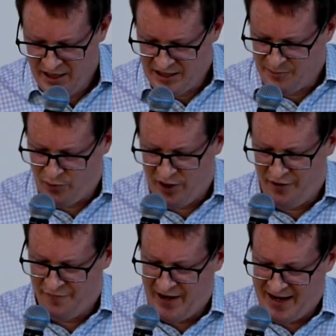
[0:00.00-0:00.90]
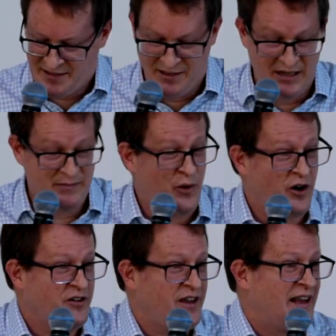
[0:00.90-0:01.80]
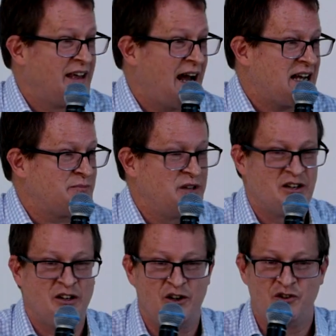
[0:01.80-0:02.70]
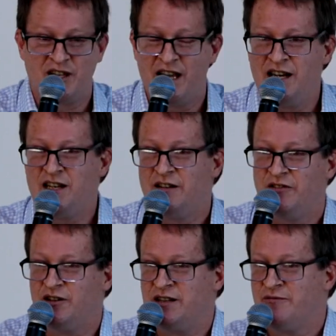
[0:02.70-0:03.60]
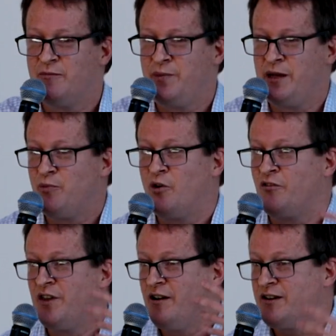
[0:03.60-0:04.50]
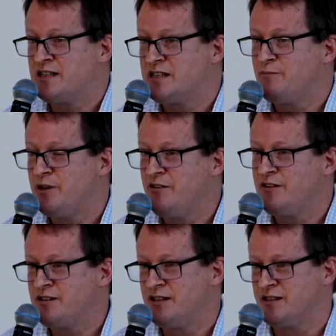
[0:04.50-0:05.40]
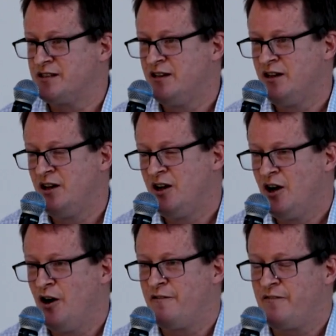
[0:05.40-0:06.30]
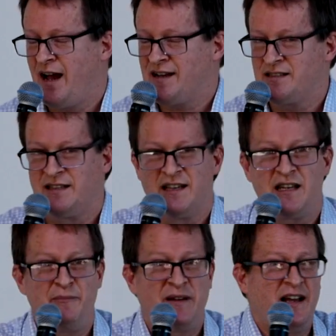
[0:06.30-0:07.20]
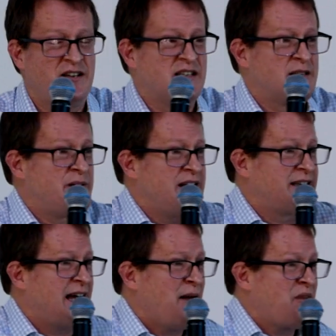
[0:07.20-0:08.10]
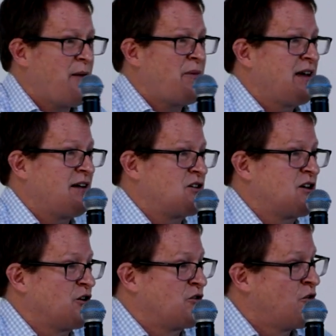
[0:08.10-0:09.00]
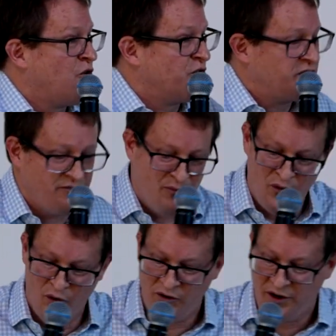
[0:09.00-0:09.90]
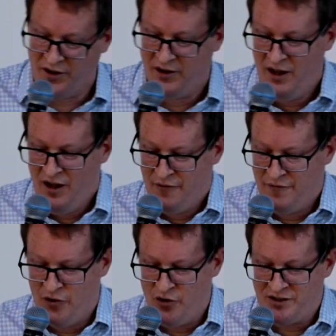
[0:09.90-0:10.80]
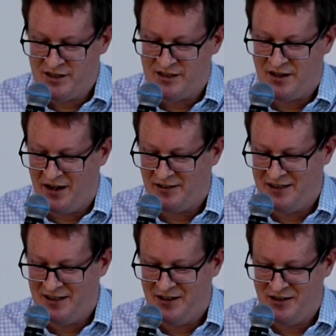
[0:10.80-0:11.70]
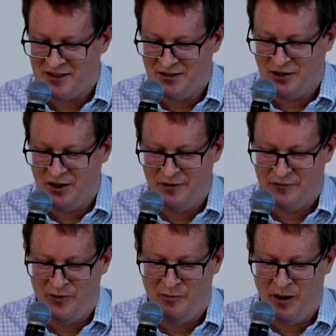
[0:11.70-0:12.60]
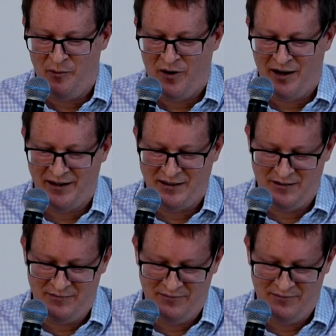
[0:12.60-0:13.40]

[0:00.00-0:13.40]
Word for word: to pray and fast. And as part of that, they asked me to kind of just interview different people and their experiences of fasting. And I began to speak them. That began to kind of cause even more kind of verses and ideas kind of going through my mind.